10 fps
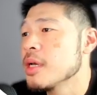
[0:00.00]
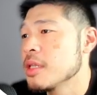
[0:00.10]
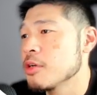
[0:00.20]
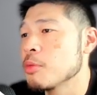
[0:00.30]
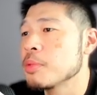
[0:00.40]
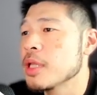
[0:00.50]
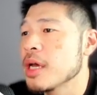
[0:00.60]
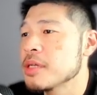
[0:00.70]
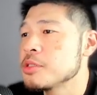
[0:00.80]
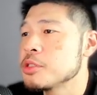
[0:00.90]
They're
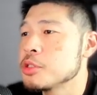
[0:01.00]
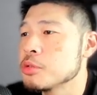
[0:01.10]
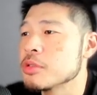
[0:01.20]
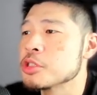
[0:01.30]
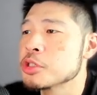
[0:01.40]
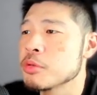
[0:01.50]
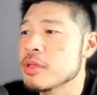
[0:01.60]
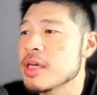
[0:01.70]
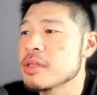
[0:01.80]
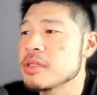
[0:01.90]
applied to ensure
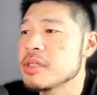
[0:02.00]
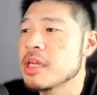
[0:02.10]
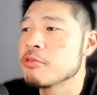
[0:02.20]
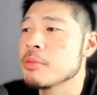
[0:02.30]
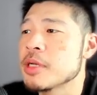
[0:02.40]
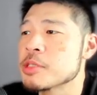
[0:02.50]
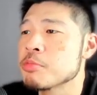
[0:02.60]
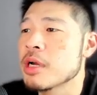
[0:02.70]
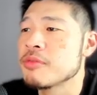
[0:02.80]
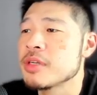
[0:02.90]
that the data remains
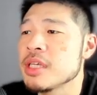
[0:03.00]
private